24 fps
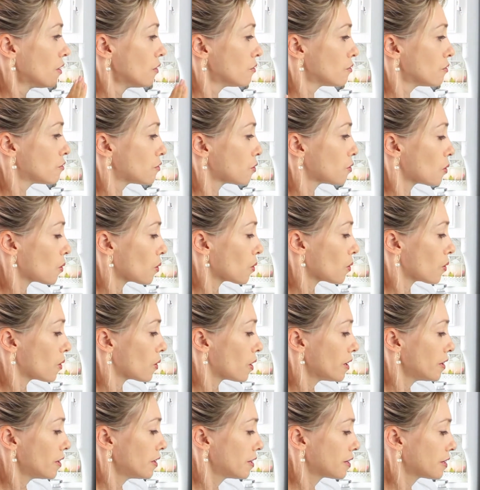
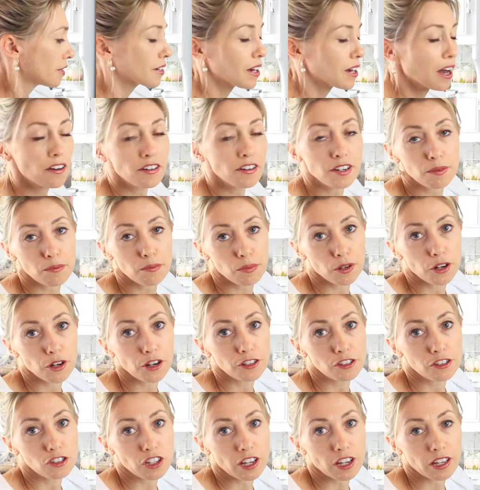for current
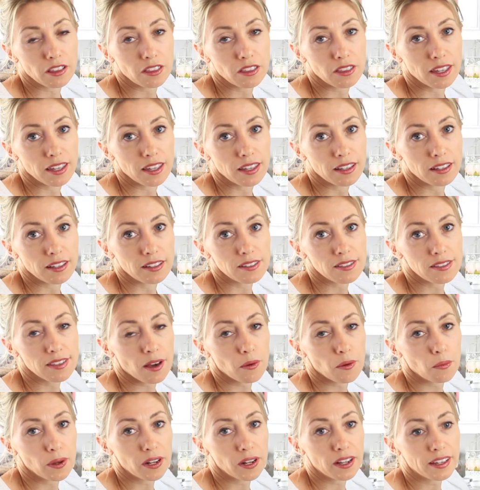project things
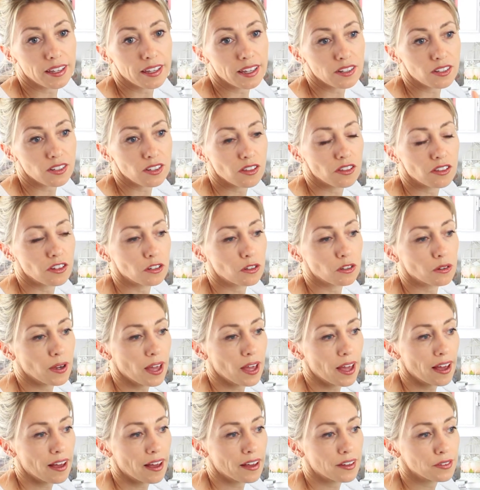that when I get to the new
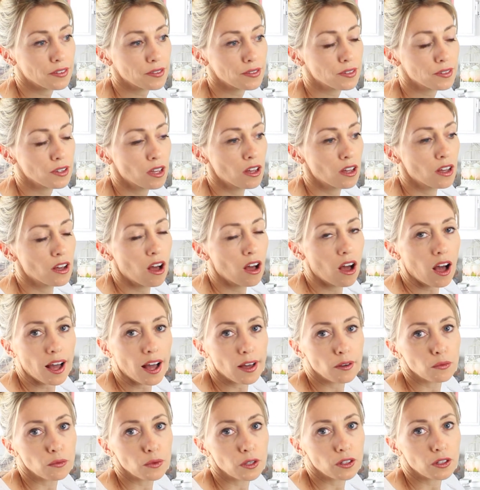house,
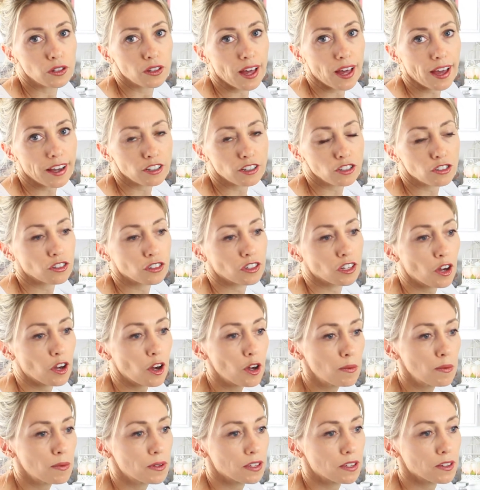I will actually
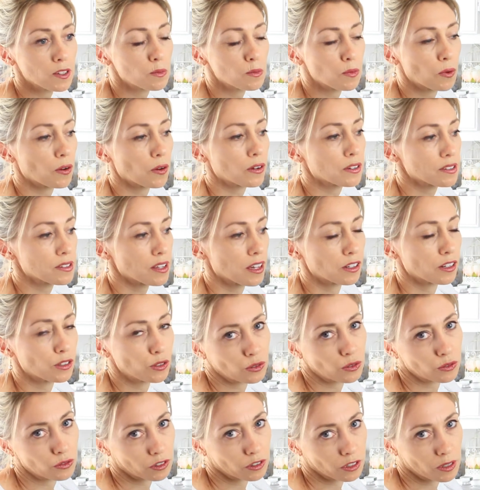open this box and look for